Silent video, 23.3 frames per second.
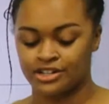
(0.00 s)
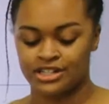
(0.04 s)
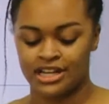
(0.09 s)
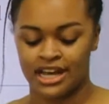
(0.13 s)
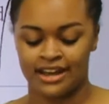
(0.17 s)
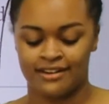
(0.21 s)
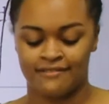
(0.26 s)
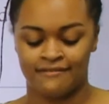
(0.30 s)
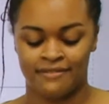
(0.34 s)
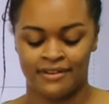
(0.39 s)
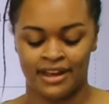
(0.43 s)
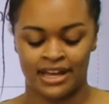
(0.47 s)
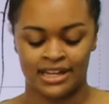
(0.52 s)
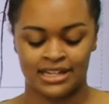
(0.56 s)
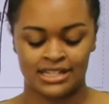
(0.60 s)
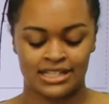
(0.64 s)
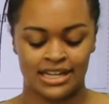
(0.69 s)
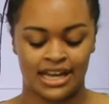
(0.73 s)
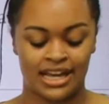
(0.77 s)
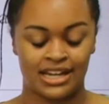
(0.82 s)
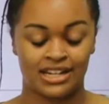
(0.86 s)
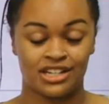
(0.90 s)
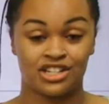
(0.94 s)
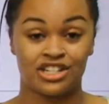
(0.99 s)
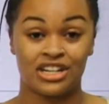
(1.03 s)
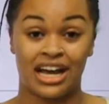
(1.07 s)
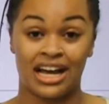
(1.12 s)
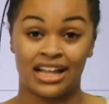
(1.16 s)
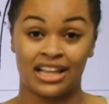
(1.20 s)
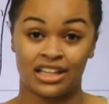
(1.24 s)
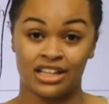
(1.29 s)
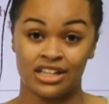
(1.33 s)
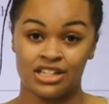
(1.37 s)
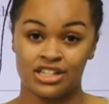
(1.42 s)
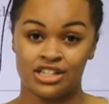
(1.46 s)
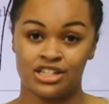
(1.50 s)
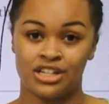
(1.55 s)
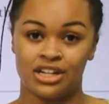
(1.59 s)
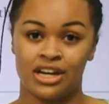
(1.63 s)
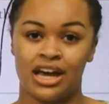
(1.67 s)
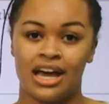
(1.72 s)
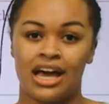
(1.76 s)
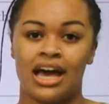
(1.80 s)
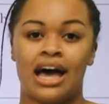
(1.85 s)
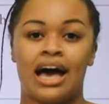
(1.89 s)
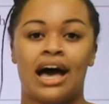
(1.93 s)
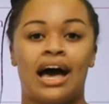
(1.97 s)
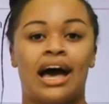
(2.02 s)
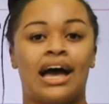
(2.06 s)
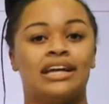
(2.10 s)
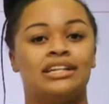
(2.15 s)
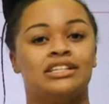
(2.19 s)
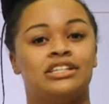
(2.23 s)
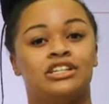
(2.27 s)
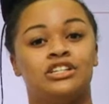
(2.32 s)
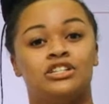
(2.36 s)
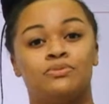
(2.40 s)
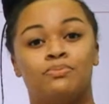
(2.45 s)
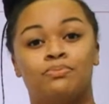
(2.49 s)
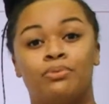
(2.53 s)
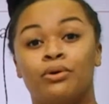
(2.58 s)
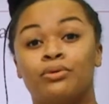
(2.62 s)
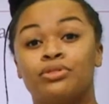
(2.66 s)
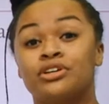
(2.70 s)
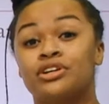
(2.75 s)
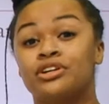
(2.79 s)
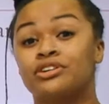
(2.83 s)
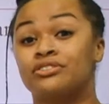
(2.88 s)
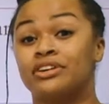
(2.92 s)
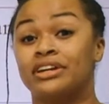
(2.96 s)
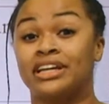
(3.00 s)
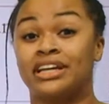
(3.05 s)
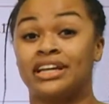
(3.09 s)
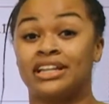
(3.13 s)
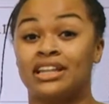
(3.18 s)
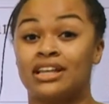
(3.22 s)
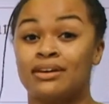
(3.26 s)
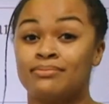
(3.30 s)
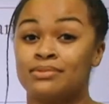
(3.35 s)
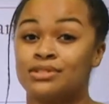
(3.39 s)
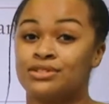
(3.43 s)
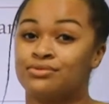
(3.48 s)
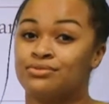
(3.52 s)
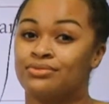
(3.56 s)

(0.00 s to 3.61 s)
Advanced, and Challenge. I teach both curriculums,